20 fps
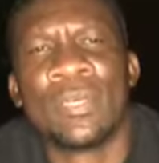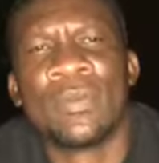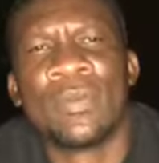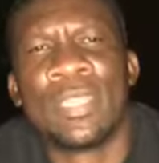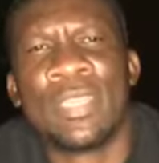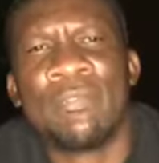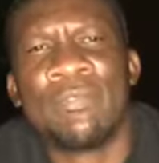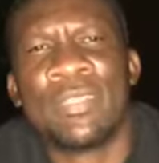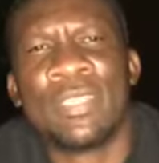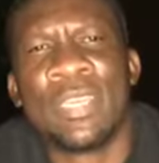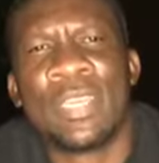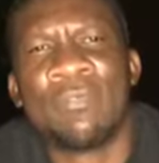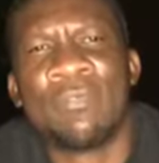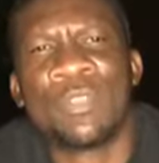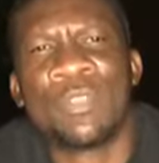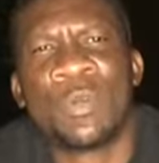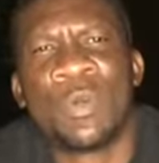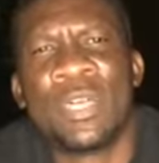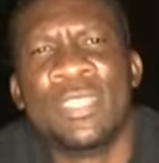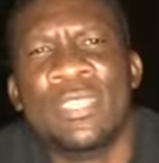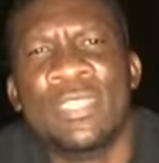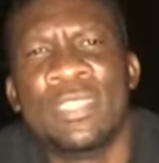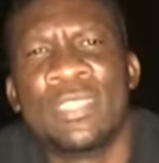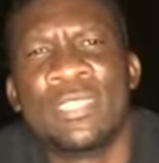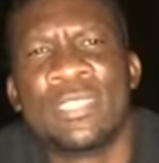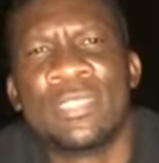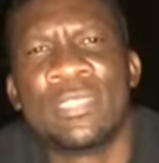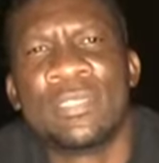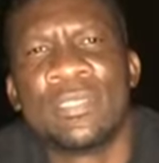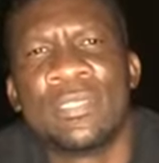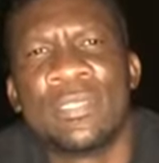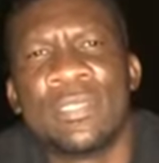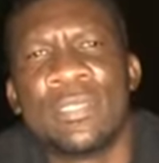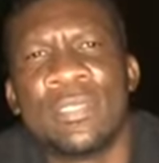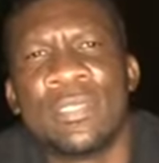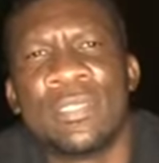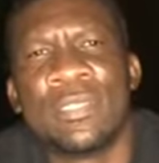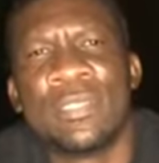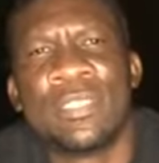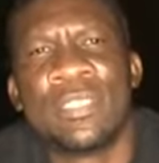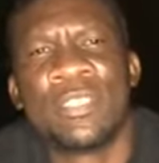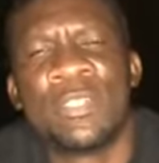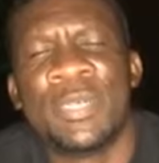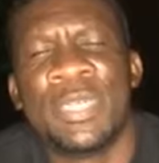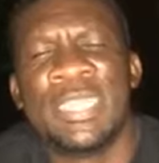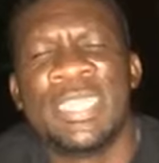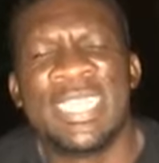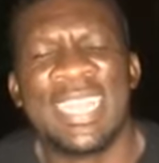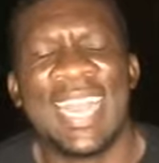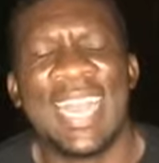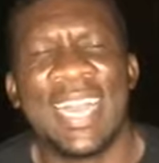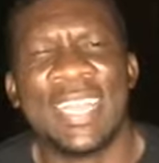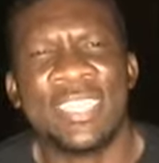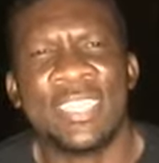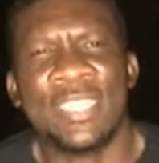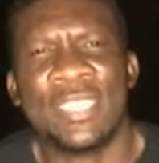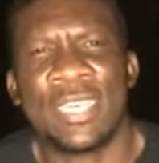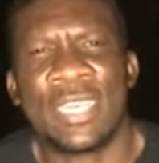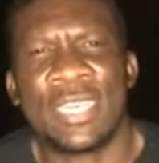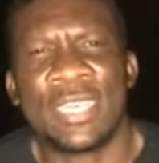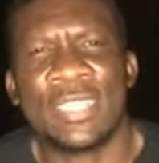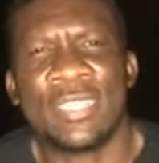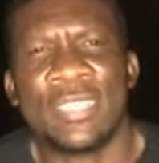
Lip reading: Good evening, everyone. The trending hashtag